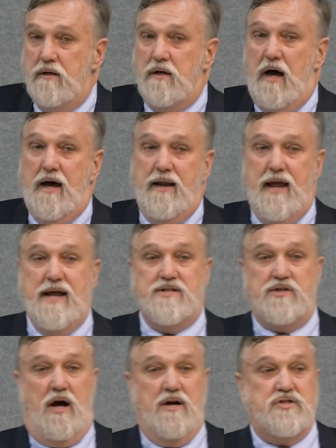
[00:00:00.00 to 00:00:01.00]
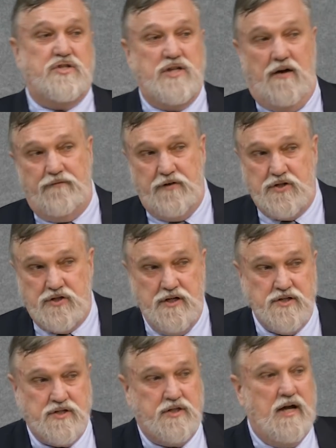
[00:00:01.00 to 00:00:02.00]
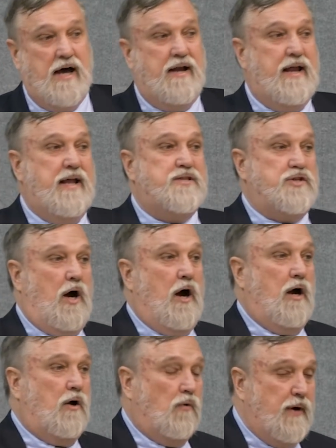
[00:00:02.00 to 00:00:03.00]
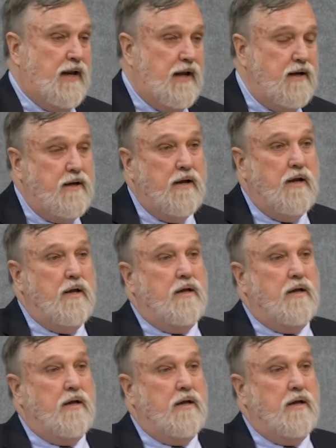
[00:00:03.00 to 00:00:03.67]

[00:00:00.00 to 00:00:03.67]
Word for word: God hates our selfishness. God hates our greed.